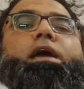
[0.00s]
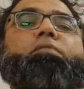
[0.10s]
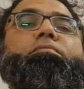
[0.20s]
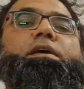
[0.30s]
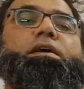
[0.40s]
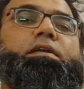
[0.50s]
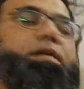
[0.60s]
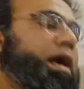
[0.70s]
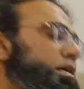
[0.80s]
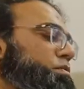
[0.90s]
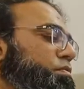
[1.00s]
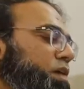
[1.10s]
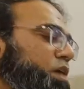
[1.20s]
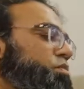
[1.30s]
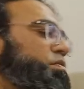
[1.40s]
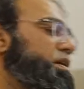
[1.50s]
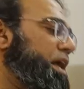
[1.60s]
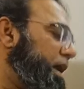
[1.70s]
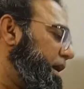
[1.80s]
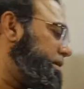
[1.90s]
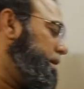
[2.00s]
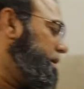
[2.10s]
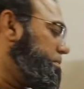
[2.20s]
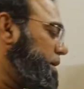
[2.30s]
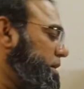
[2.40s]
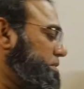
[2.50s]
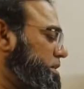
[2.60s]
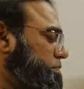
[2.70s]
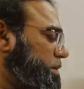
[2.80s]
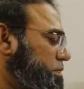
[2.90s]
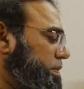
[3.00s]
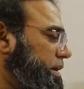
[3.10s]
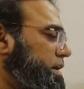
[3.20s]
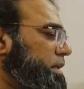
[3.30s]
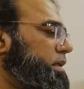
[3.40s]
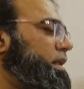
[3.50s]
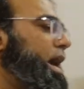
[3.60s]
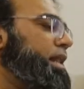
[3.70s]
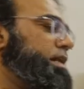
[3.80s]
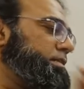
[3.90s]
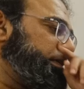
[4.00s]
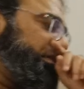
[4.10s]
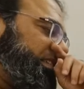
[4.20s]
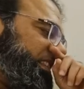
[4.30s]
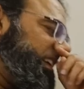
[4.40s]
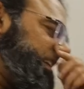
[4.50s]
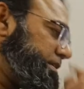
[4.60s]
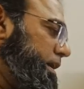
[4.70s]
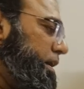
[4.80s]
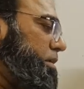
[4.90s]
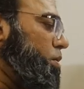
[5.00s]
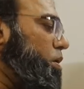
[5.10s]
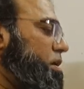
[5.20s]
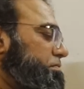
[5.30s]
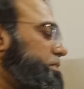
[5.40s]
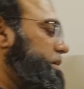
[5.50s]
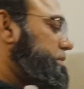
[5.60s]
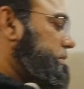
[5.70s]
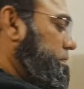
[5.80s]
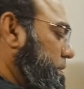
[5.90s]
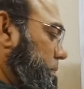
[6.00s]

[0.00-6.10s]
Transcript: I have taken it as 1 over 8 because there is 1 over 8 and then L and C with this. Now all of this